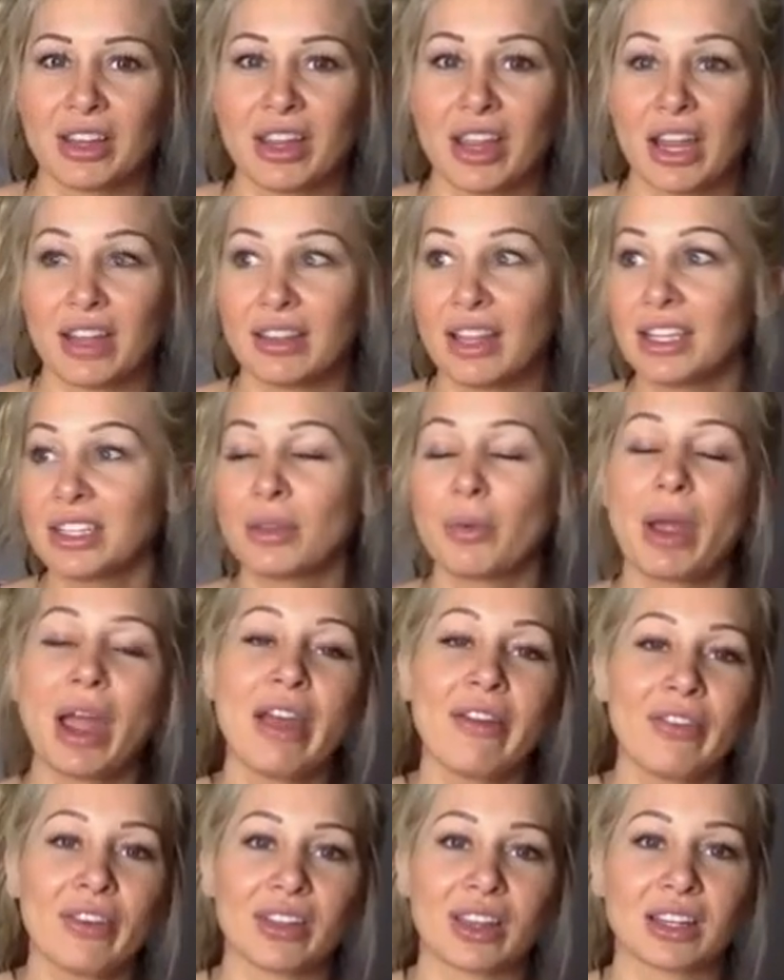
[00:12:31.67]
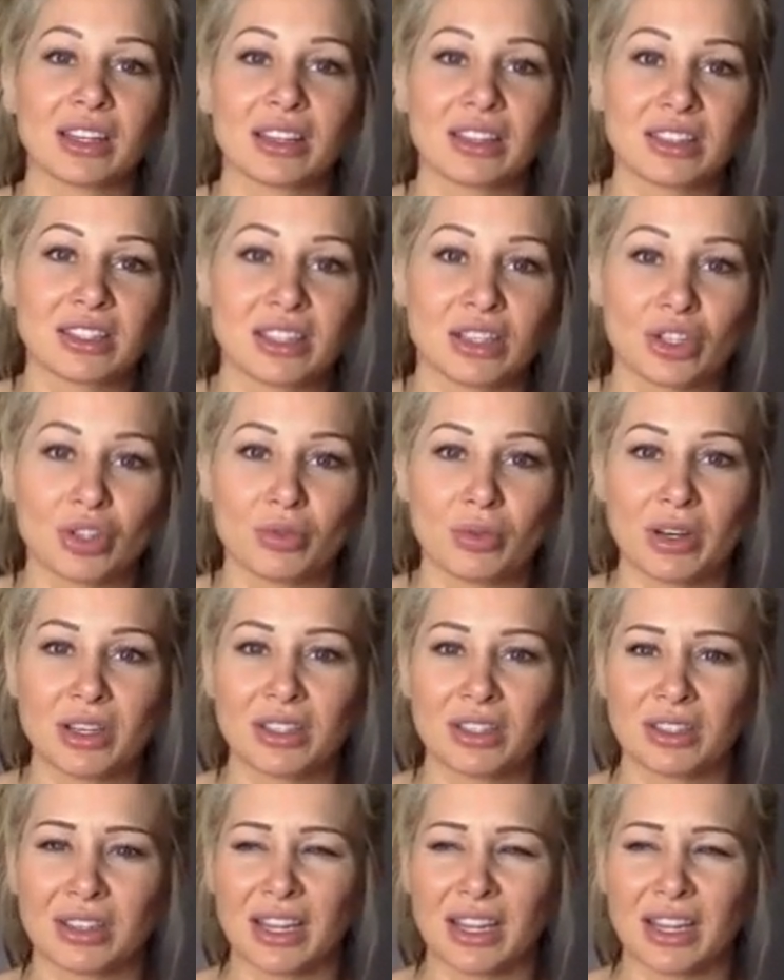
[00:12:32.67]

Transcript: And that's the way I felt like in the situation.